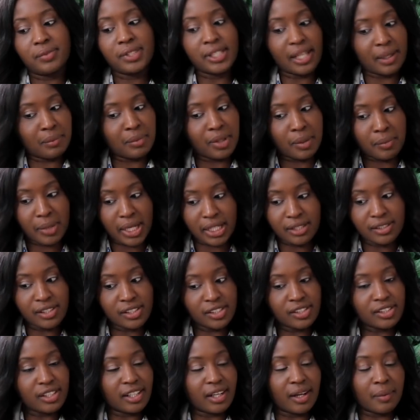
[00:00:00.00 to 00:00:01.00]
Send me a
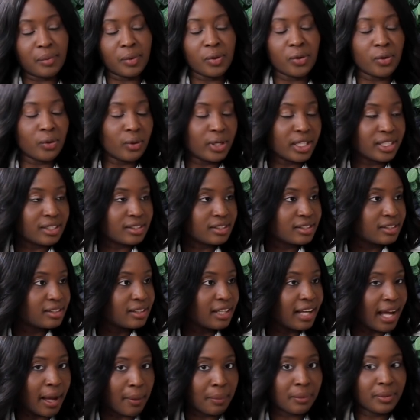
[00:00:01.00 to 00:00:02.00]
message, and I'm always
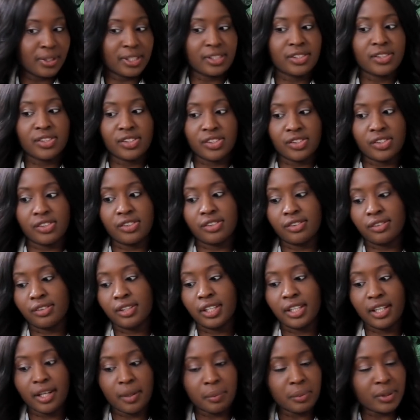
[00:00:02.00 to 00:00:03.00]
happy to
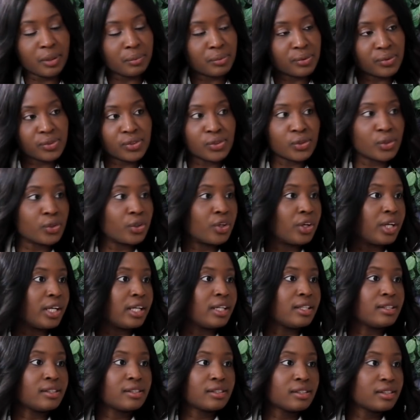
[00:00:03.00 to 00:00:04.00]
hear people's
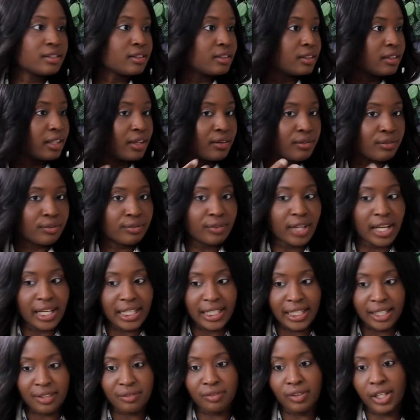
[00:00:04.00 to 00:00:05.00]
stories, give
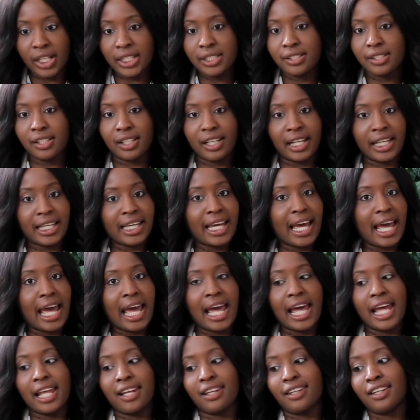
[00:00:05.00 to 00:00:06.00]
any advice that I
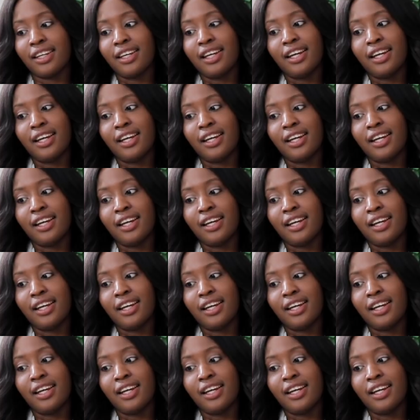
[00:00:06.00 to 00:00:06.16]
can.